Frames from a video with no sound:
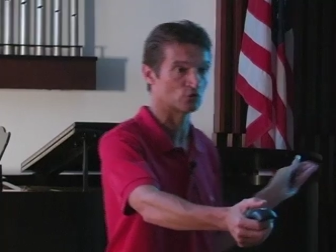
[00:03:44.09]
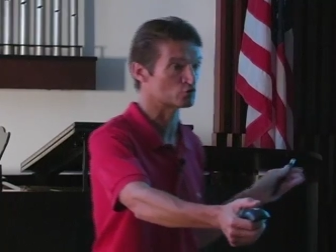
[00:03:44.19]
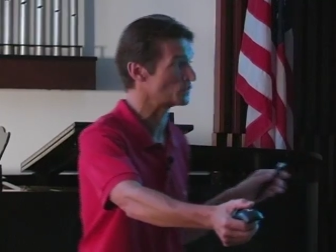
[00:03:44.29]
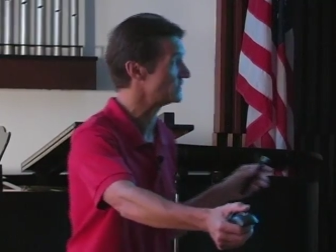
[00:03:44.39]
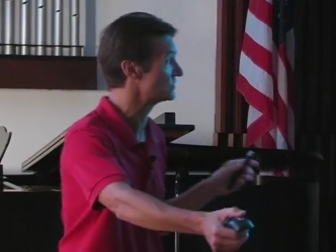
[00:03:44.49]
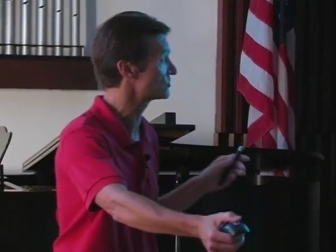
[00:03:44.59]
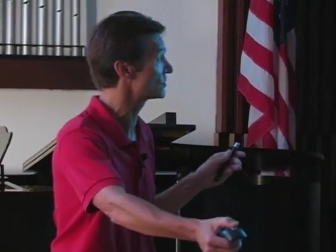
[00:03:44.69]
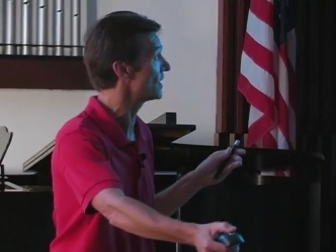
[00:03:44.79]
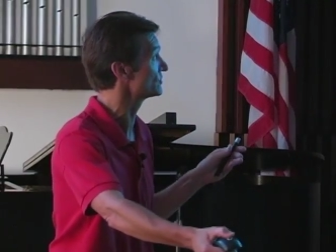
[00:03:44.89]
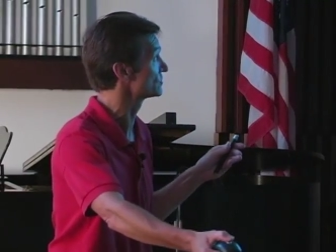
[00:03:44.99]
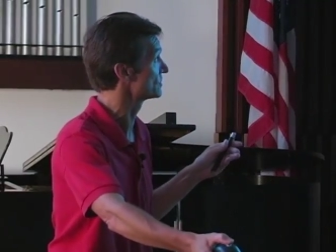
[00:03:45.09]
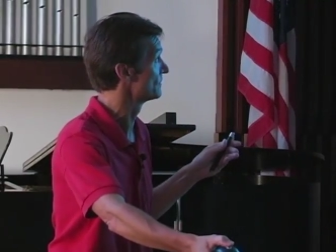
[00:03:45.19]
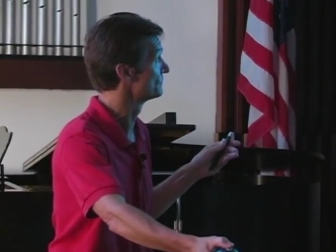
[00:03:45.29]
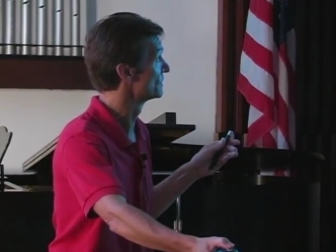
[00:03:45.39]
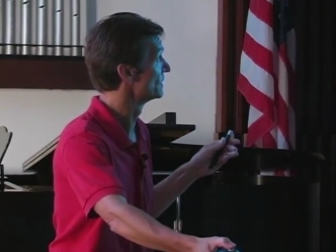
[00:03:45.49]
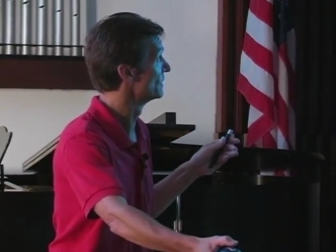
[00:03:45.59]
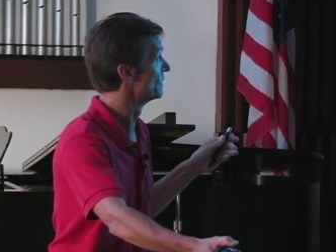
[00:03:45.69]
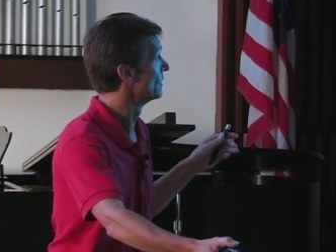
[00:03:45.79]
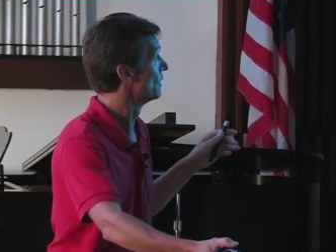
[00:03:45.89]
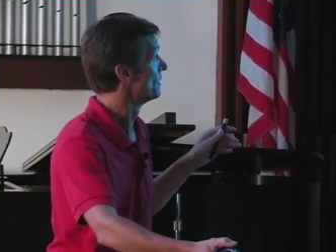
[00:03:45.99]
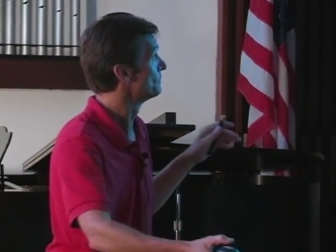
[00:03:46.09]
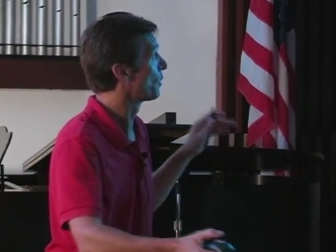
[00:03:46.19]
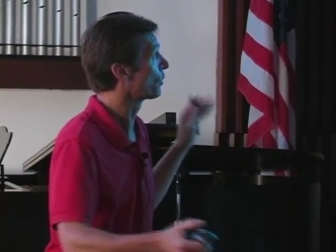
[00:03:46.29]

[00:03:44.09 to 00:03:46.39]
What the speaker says: as we discussed. But